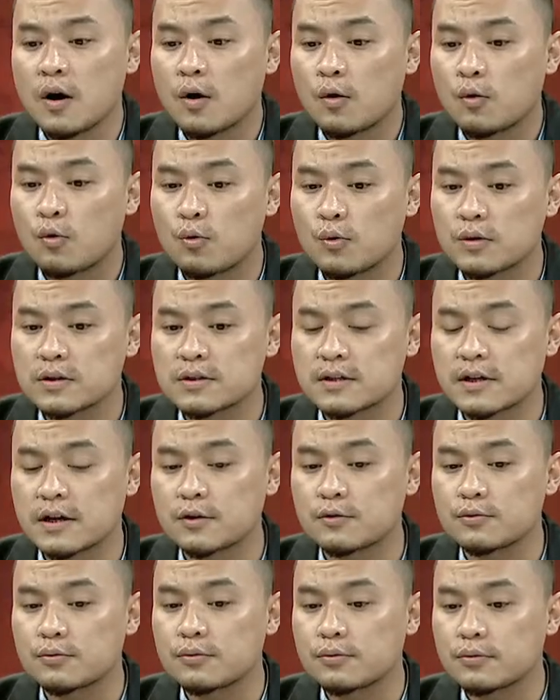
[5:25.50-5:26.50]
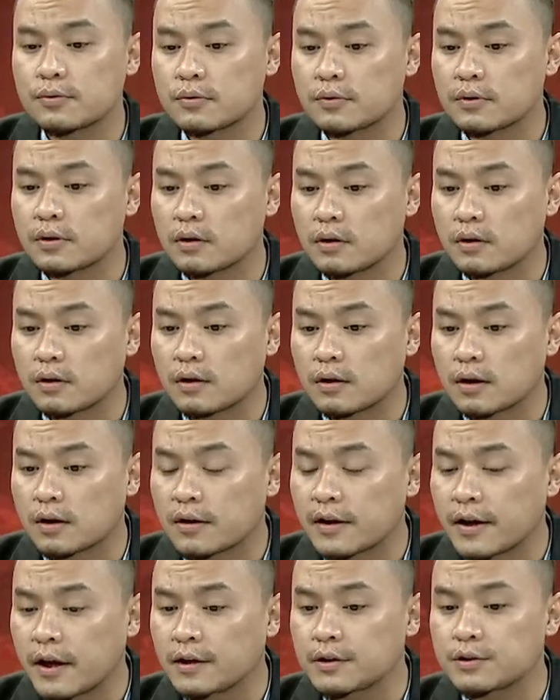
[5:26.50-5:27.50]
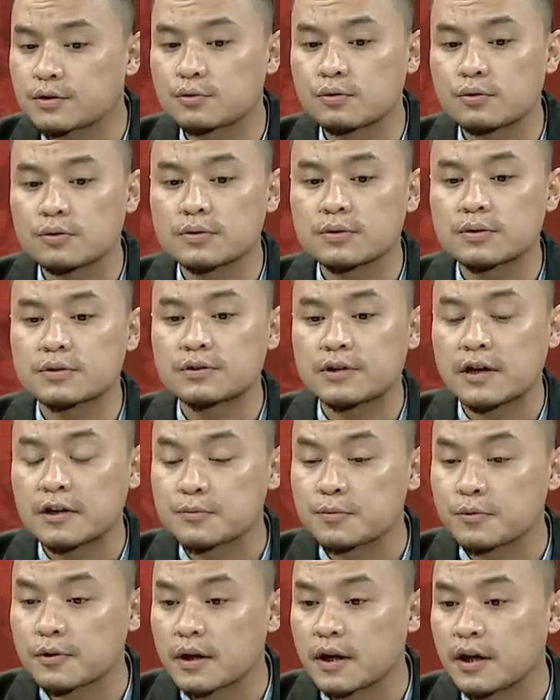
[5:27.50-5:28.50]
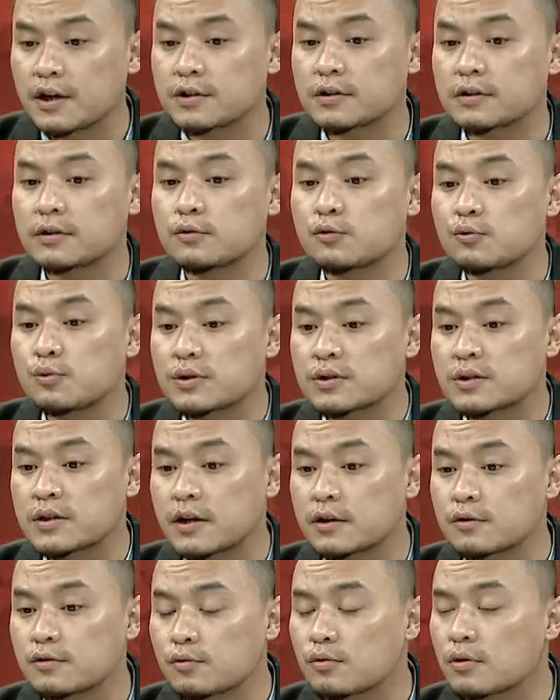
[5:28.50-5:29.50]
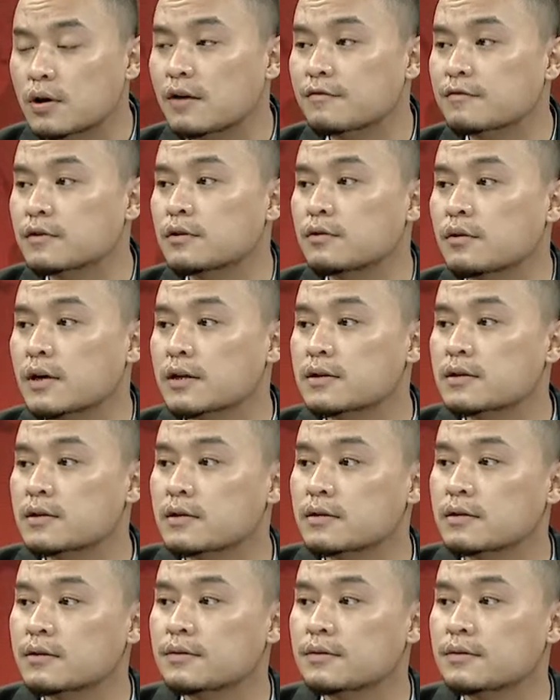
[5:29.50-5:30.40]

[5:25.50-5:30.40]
Who was there to arrange those transportation? Who was there to look after you guys?